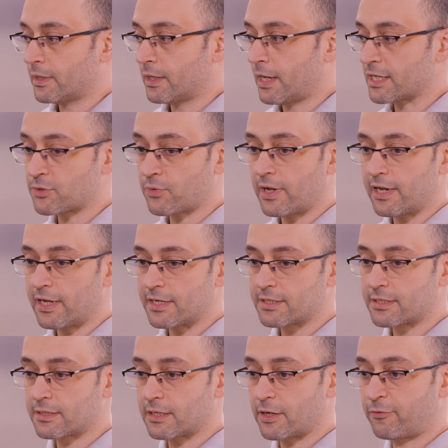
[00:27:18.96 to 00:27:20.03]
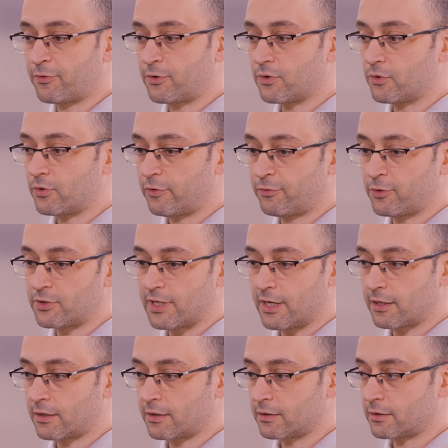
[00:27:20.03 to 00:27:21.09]
As well as if you
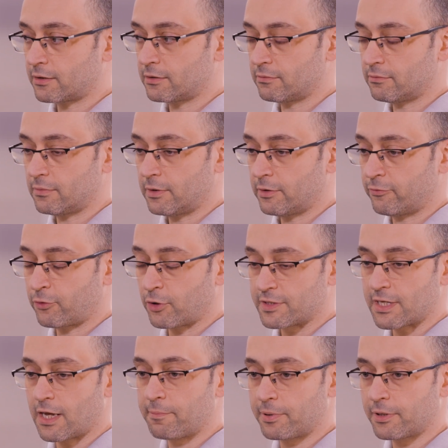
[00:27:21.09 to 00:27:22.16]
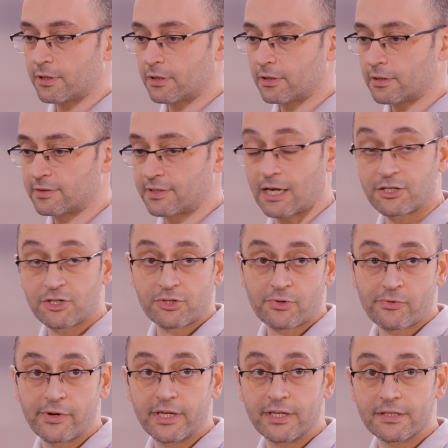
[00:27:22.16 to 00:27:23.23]
take, for example, touch
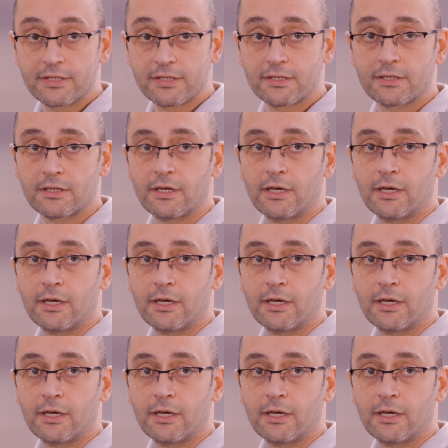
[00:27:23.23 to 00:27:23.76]
screens,